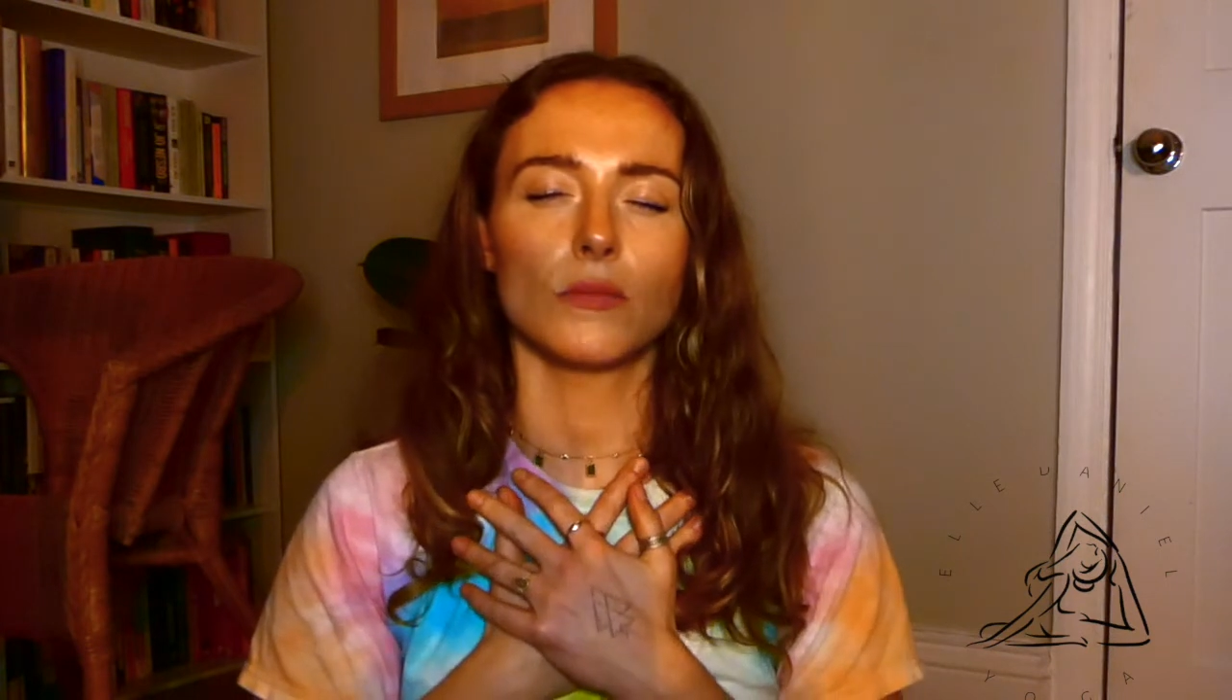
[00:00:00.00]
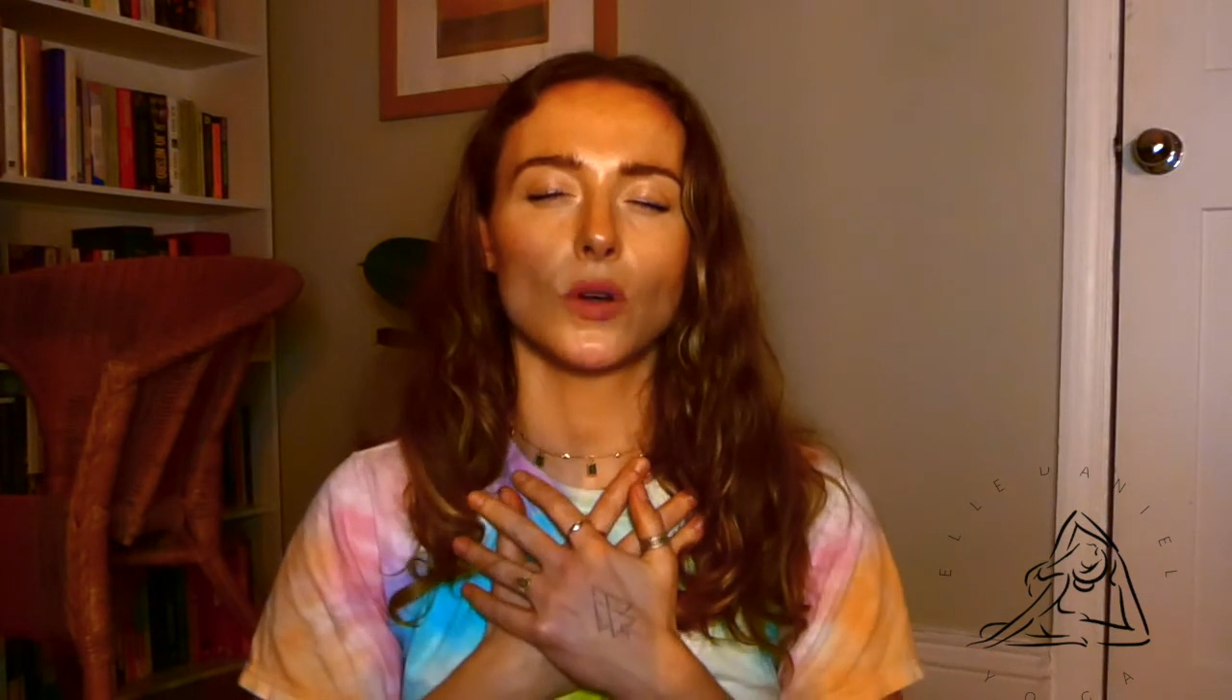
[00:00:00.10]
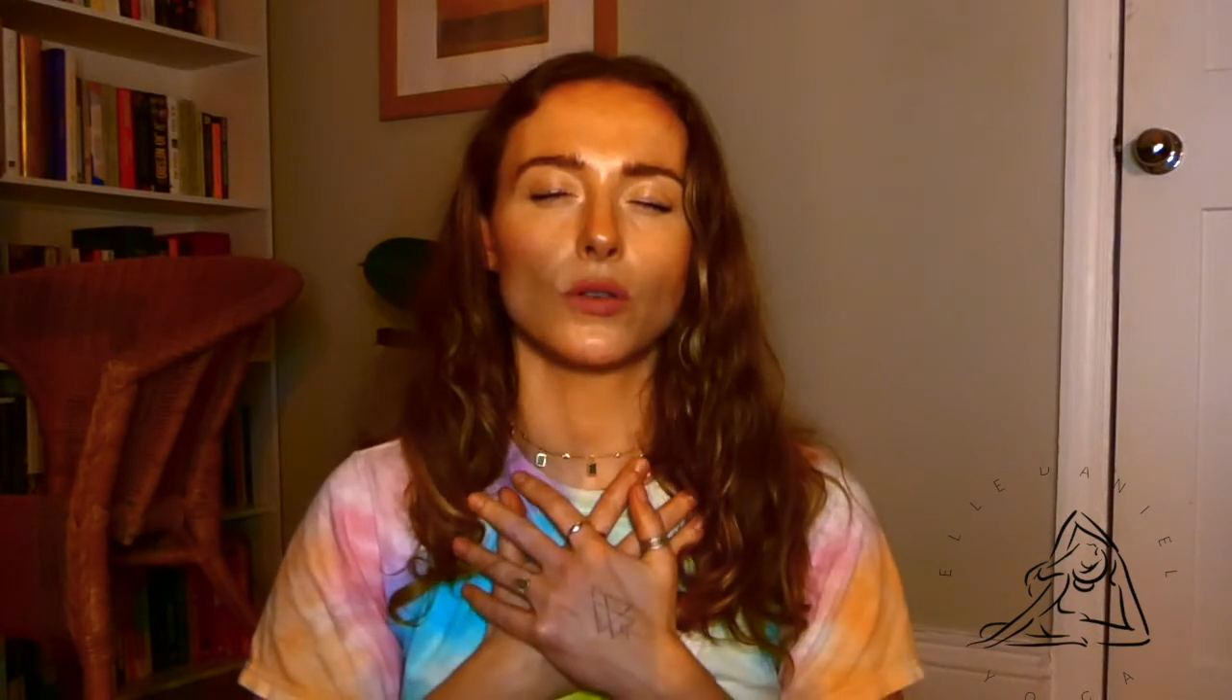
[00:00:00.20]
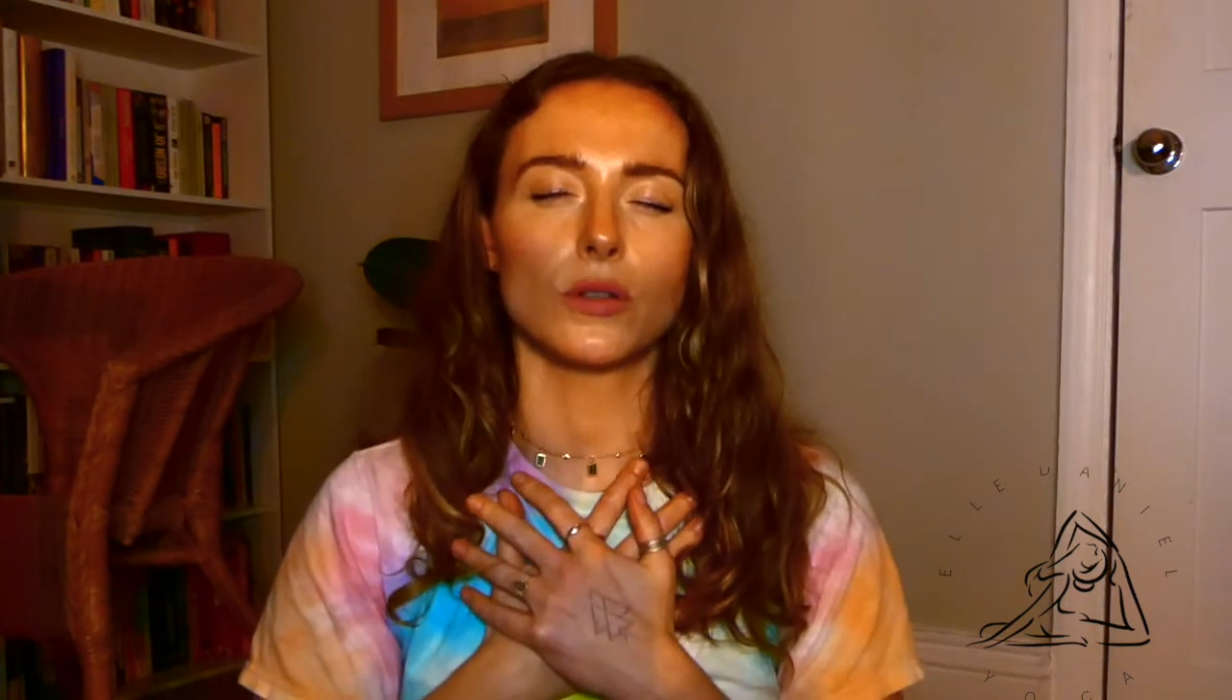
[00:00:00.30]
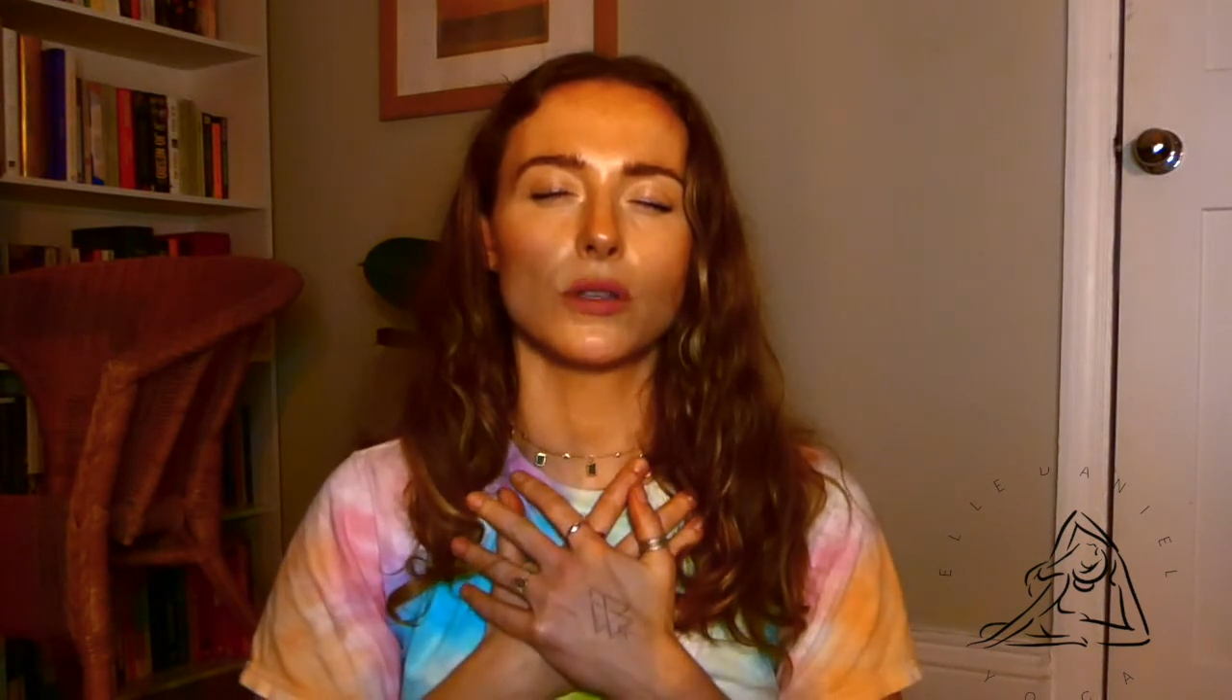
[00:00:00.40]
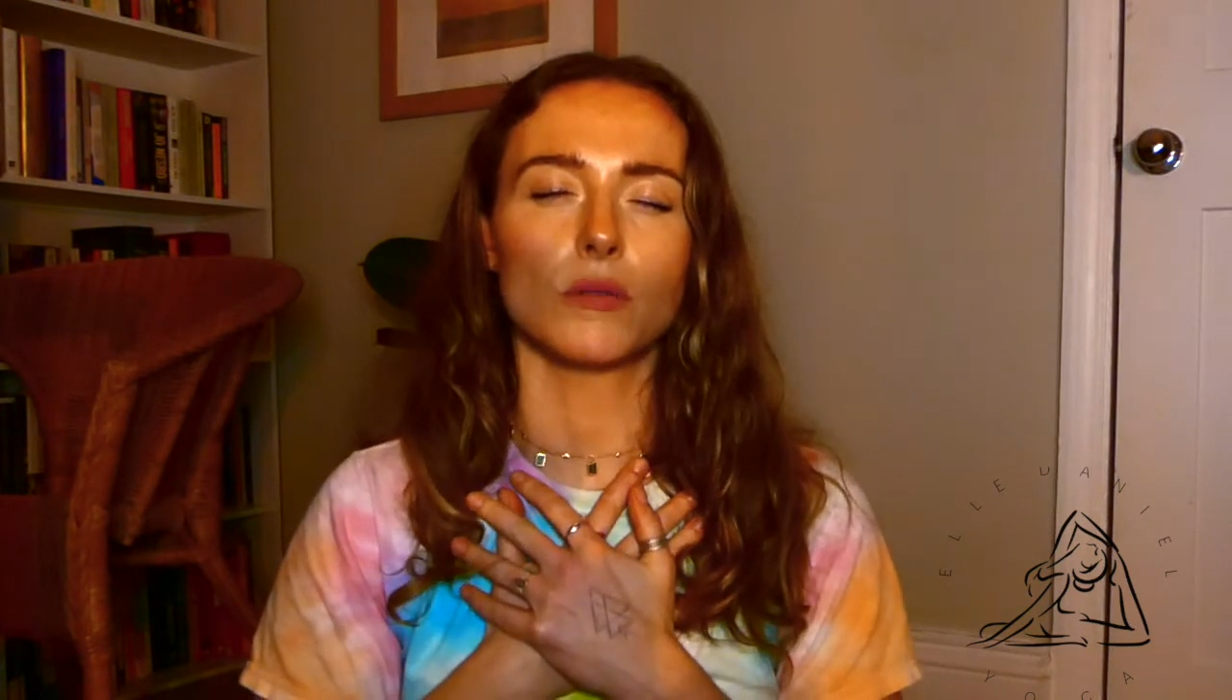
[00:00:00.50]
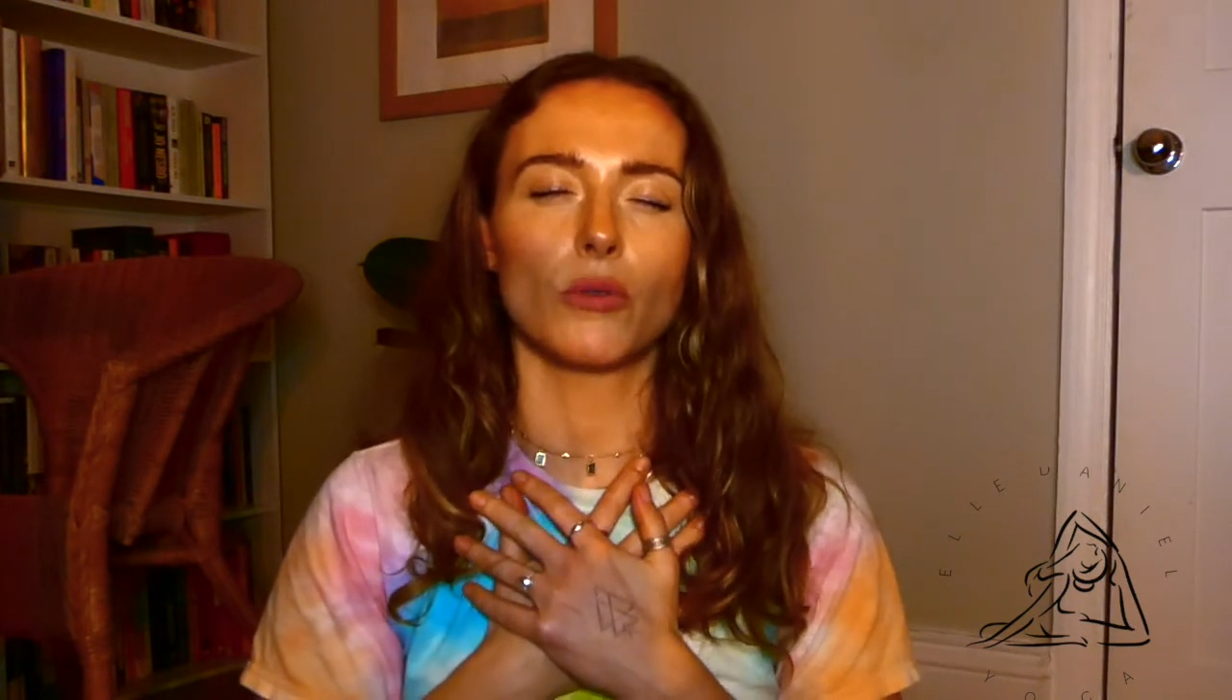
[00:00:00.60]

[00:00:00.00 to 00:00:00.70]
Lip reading: onto the